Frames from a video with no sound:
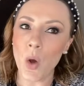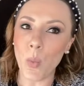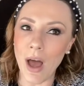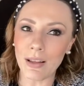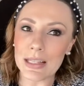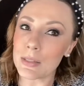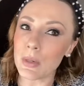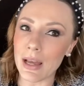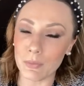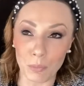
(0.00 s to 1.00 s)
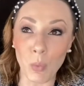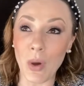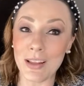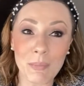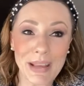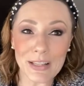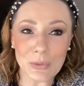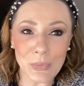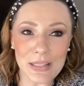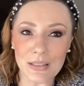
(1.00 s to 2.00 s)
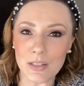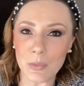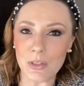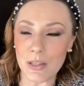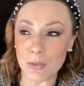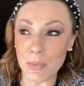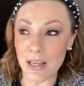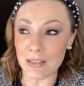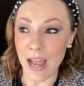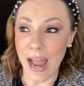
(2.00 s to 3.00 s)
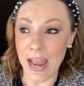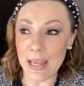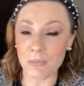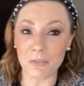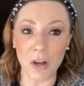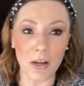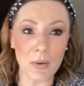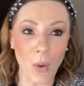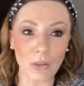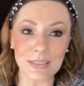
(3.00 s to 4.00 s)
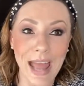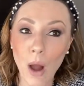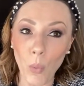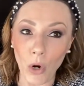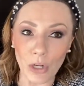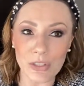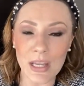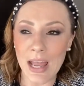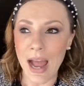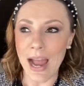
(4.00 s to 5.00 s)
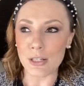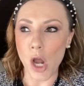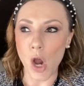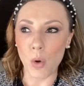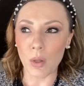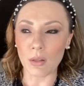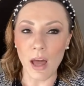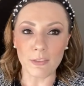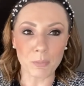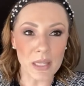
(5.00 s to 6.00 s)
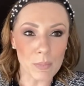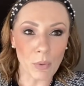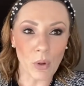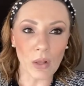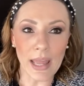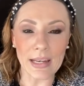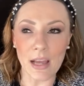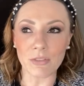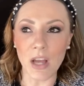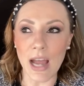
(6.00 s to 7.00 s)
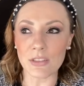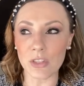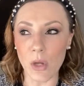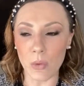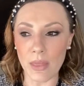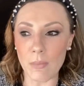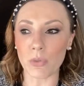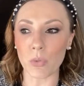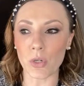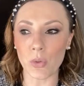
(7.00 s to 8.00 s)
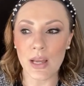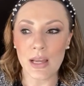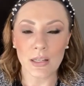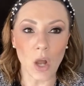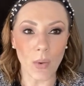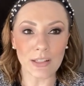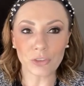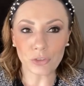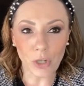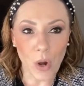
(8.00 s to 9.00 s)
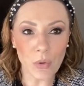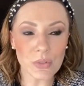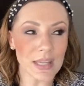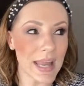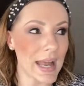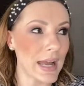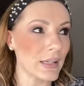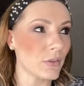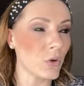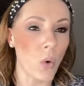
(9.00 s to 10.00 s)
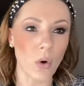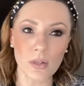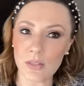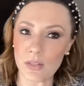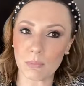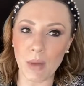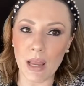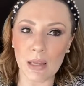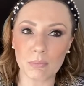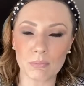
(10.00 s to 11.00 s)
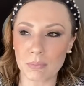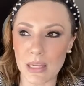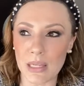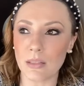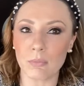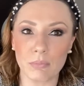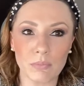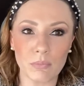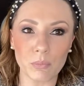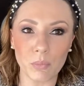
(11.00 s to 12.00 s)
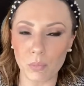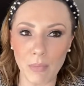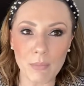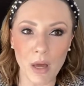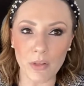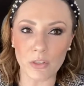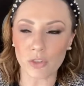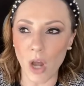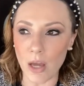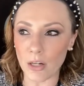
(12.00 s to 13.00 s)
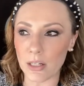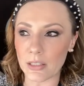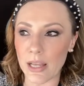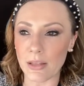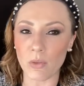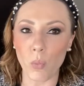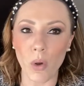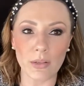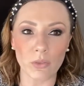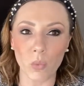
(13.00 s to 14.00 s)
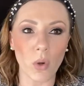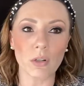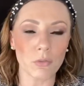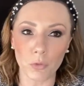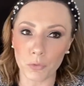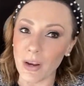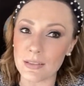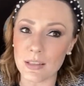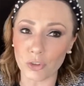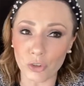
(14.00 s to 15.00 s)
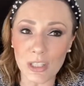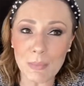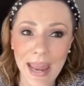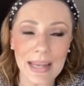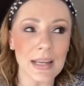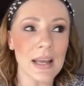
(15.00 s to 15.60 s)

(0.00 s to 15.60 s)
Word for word: Well, it, one of the biggest reasons is because I am very well networked. I know a lot of people and I've gotten to know them through going to shows and of course my being my mother's daughter and, and the and the wonderful friends that she made.